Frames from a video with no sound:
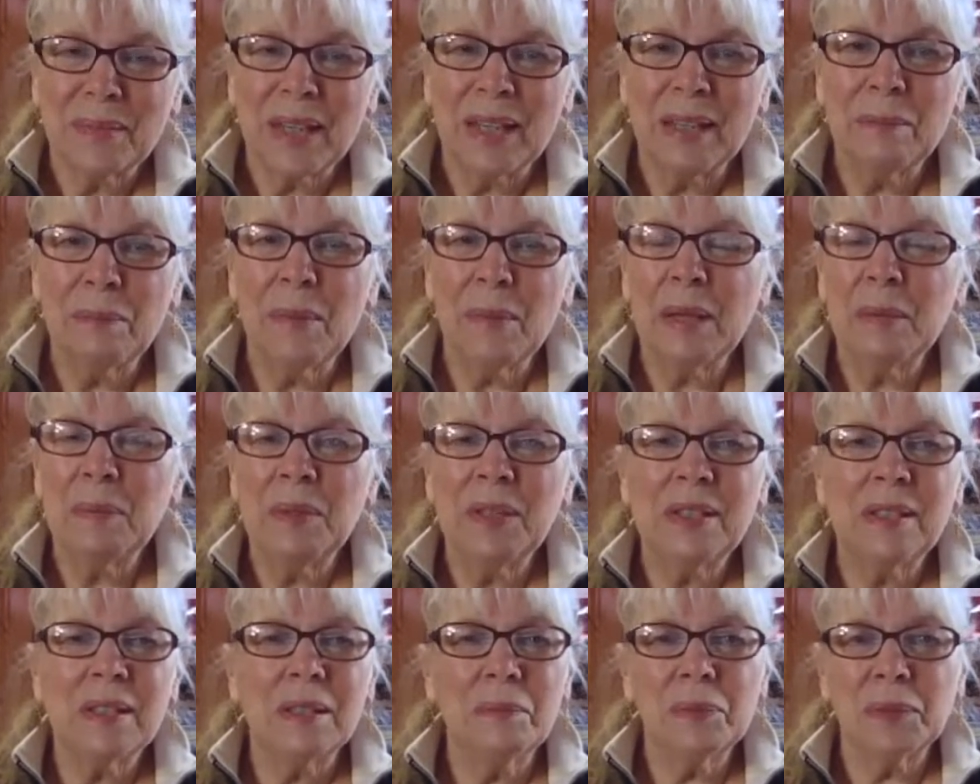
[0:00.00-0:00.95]
It may be
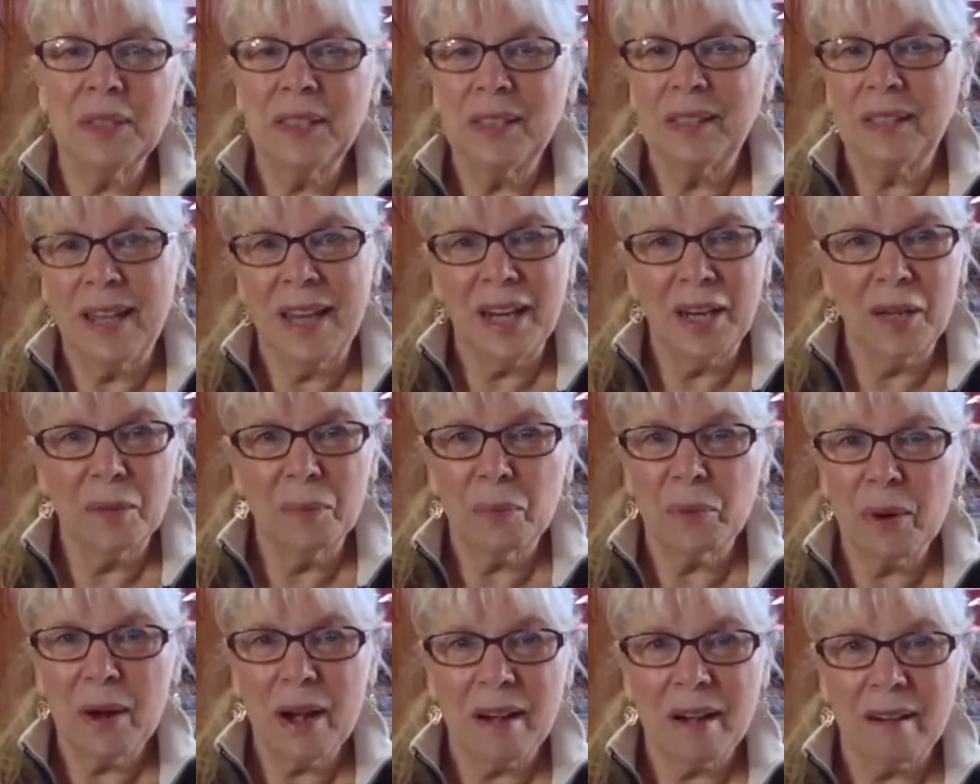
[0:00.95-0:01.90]
simply saying a
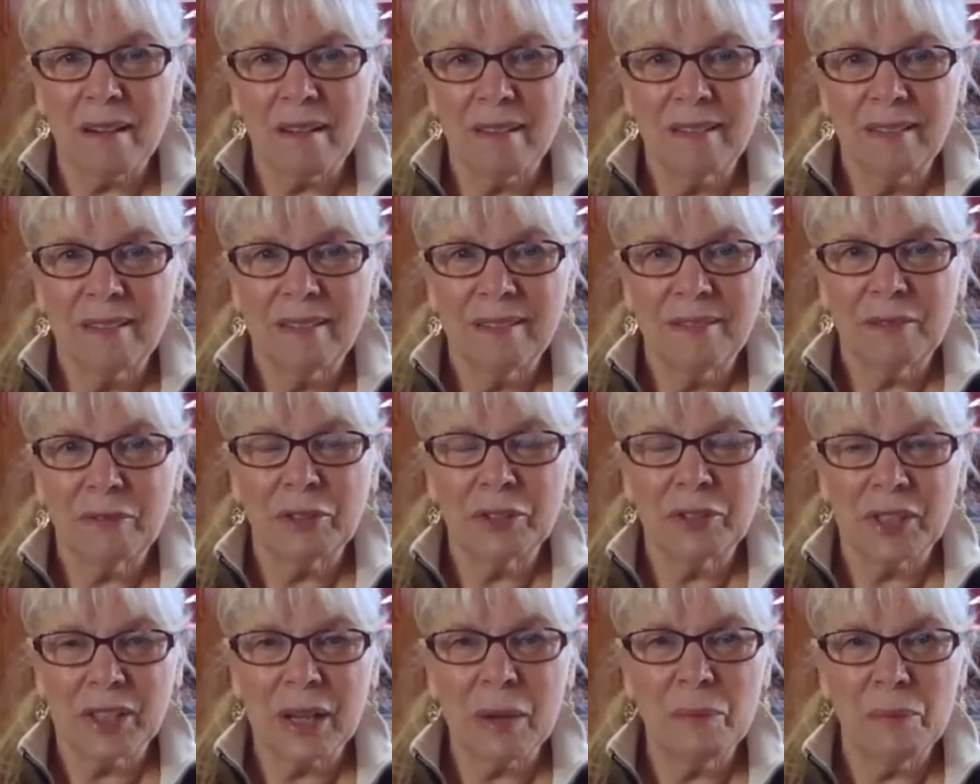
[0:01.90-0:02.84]
prayer for
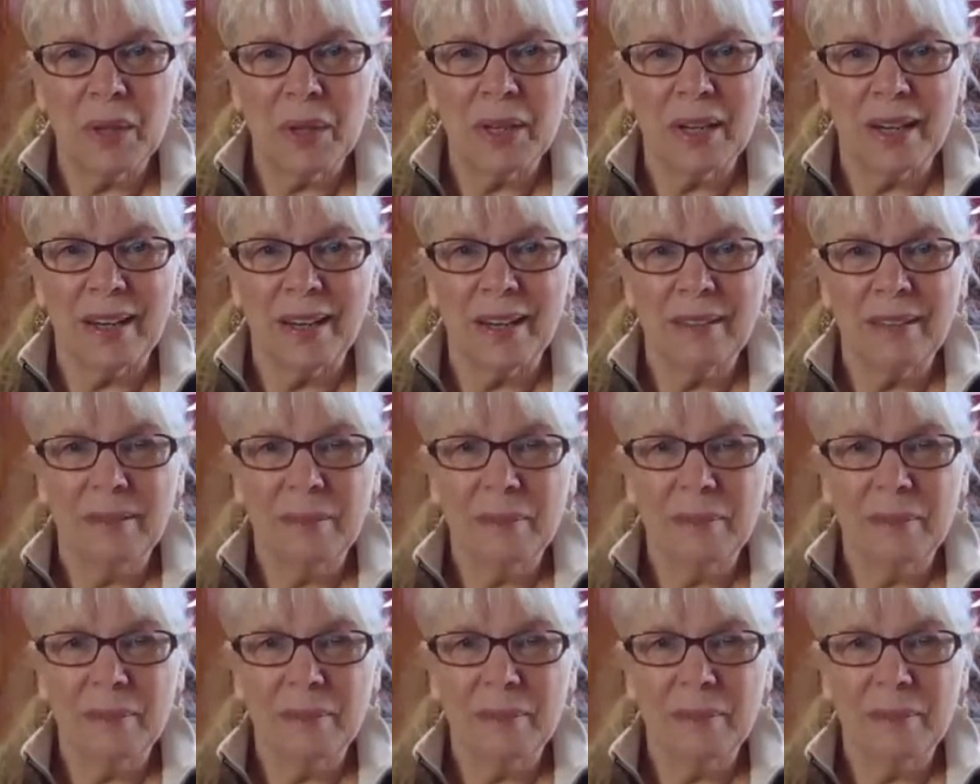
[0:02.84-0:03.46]
somebody.